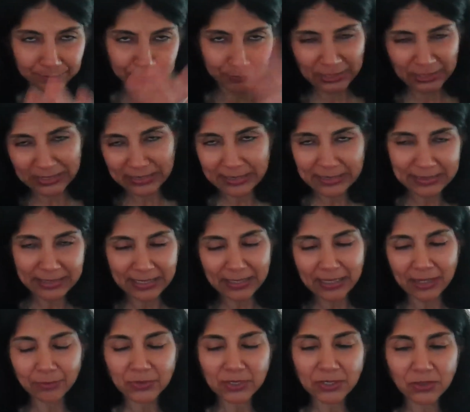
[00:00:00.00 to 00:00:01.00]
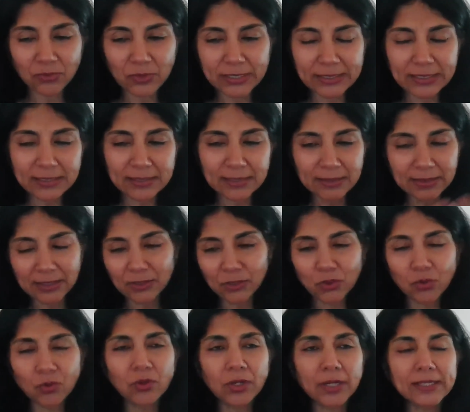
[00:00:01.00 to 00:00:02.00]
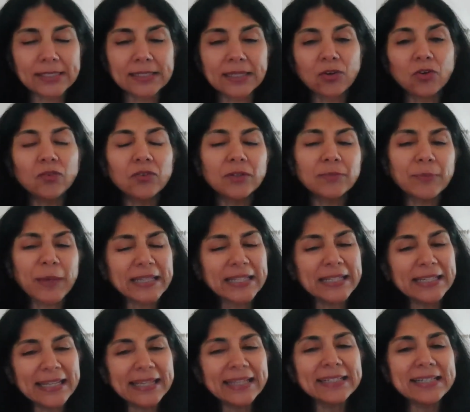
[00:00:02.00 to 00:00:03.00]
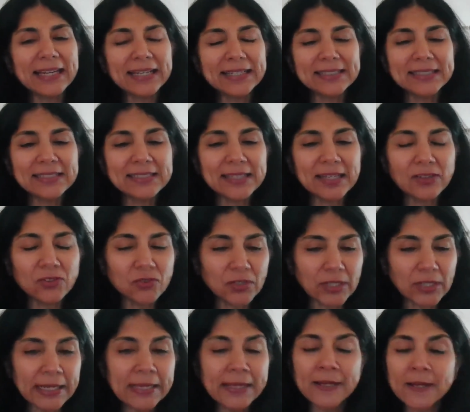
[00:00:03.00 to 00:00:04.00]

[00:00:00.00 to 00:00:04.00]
princely state comes into existence and the Dogras take over. By the late 19th century,